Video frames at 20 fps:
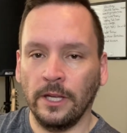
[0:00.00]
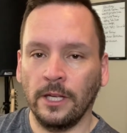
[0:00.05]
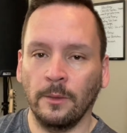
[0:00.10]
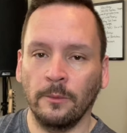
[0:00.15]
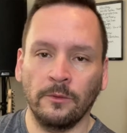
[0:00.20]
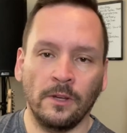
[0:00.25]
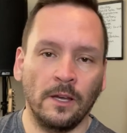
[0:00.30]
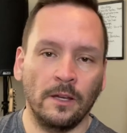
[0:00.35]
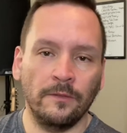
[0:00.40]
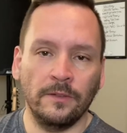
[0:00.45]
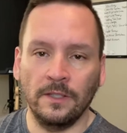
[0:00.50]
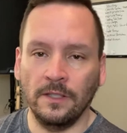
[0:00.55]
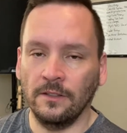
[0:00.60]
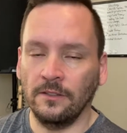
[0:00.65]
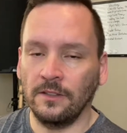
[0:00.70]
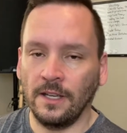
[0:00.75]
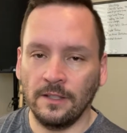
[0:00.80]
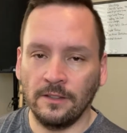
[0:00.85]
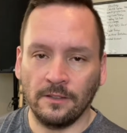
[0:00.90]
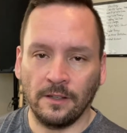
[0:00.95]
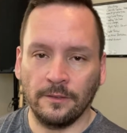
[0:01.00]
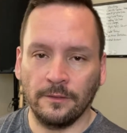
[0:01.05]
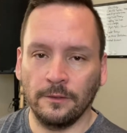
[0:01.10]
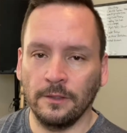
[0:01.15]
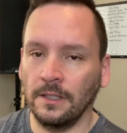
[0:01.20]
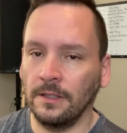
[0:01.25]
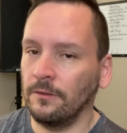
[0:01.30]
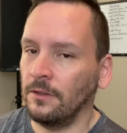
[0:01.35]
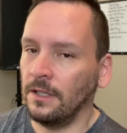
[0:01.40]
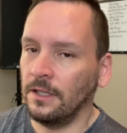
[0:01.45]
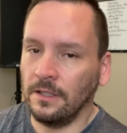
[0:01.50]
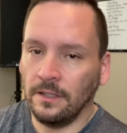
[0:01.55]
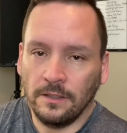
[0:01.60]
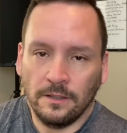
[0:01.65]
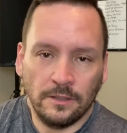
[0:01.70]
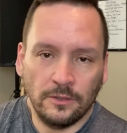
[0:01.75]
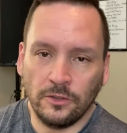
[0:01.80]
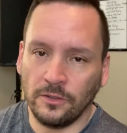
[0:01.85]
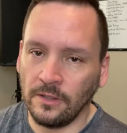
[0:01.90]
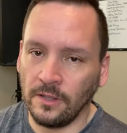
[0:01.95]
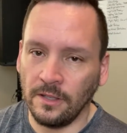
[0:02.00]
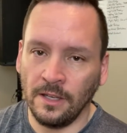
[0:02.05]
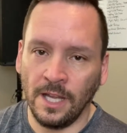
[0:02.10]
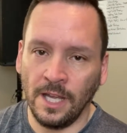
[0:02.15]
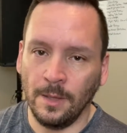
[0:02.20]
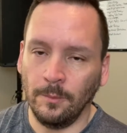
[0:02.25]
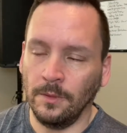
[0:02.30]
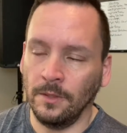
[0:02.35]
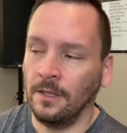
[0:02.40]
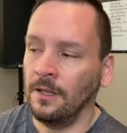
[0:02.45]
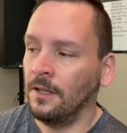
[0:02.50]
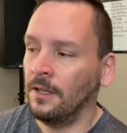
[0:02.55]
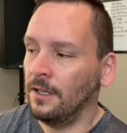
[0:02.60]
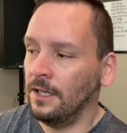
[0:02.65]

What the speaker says: comes off and it stays off forever. It just doesn't happen.